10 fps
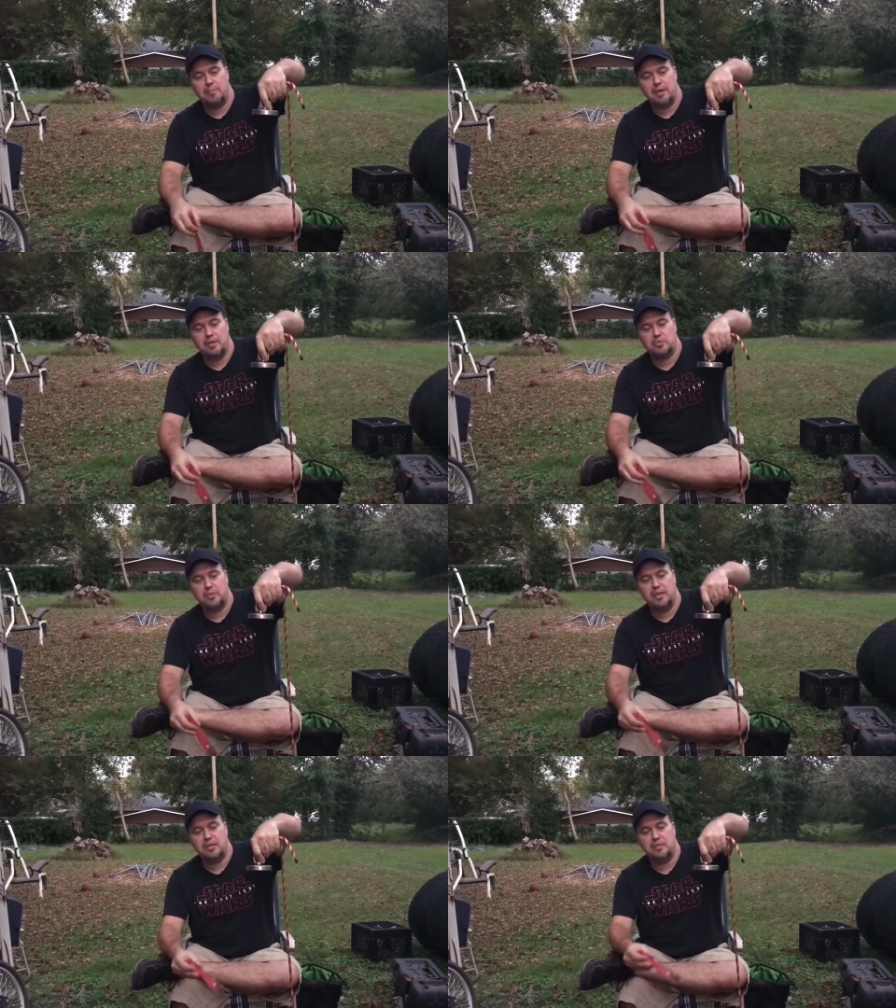because
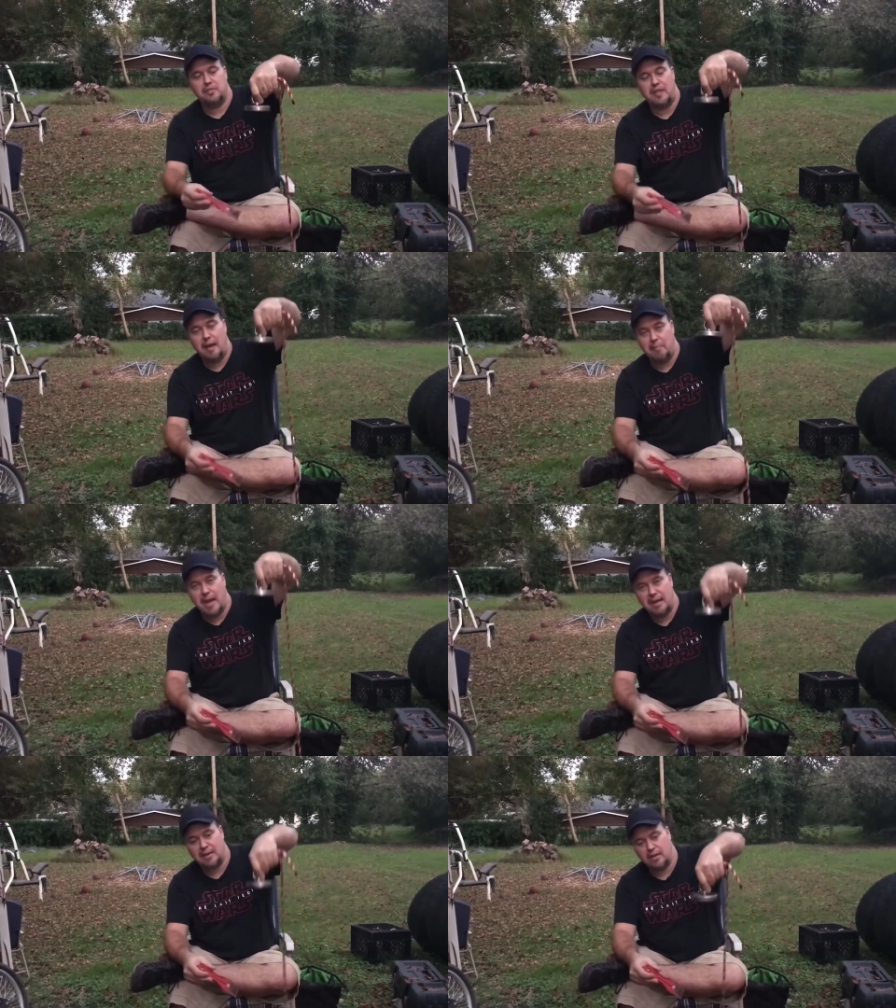when that
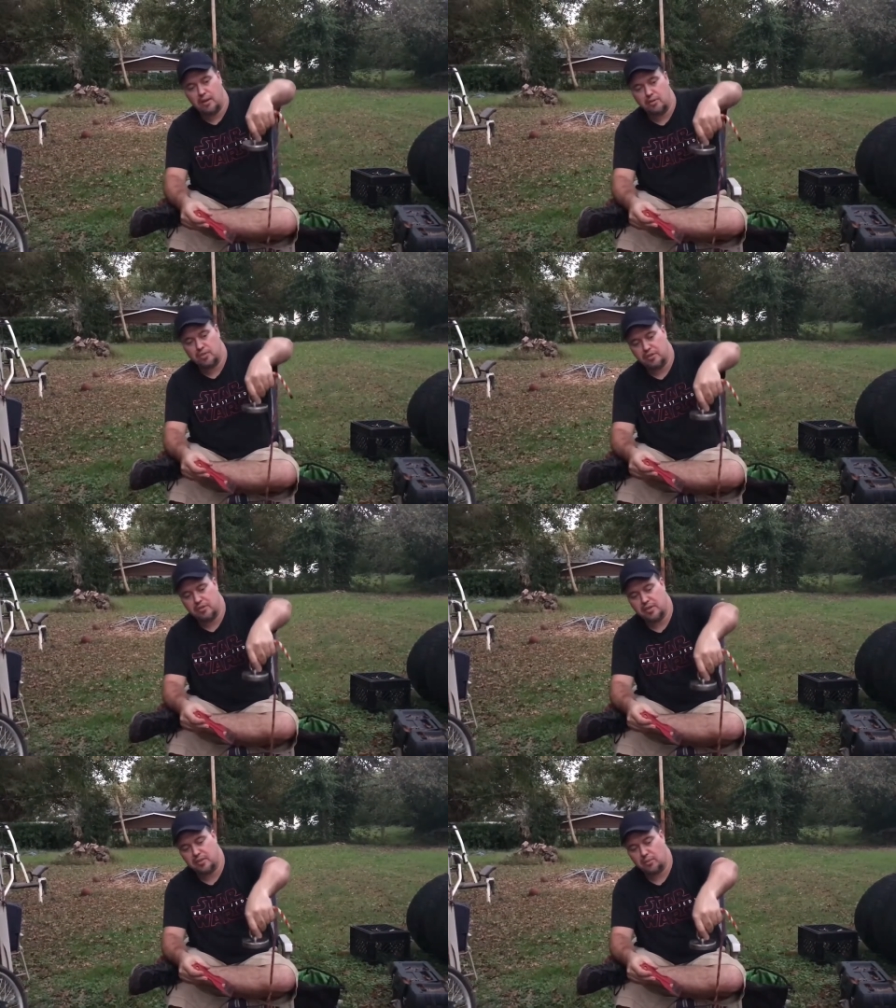magnet goes
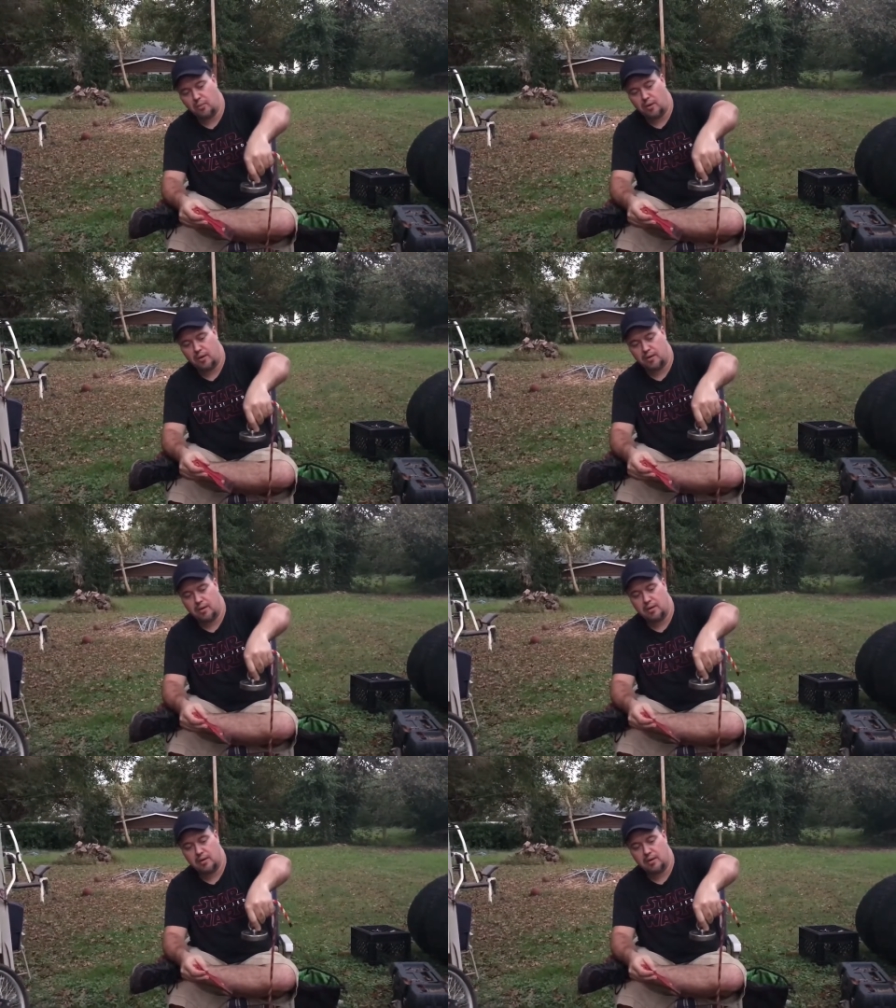underneath the water,